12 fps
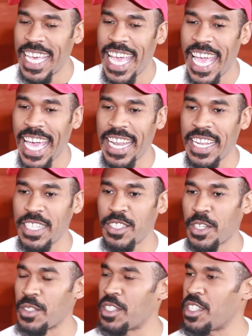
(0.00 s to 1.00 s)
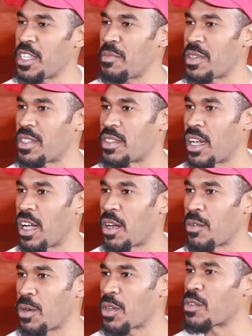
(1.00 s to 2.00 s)
Had an internship in
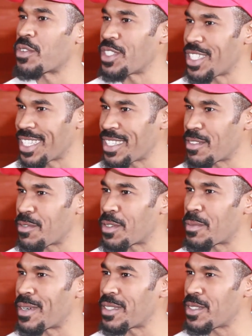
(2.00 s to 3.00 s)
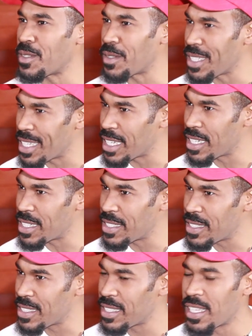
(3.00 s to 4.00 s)
Roanoke, Virginia for about 2
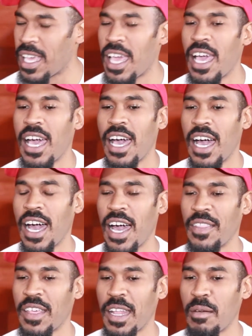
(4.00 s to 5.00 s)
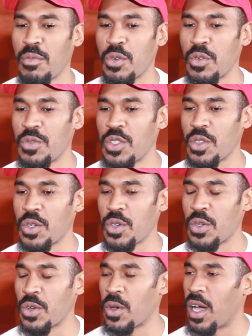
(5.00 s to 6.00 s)
years. Then I moved
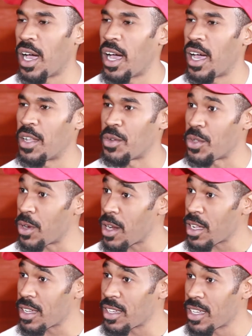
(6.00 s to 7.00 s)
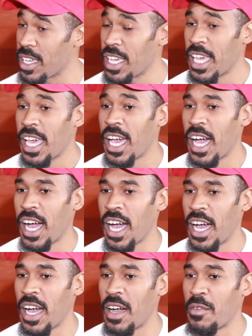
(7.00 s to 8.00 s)
to New York
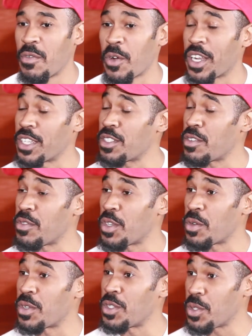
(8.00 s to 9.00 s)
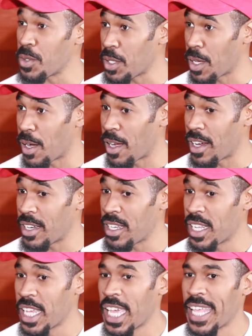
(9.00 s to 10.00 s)
for an interview with Juilliard
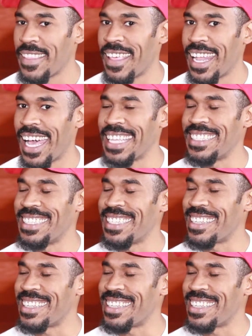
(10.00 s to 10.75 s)
that I did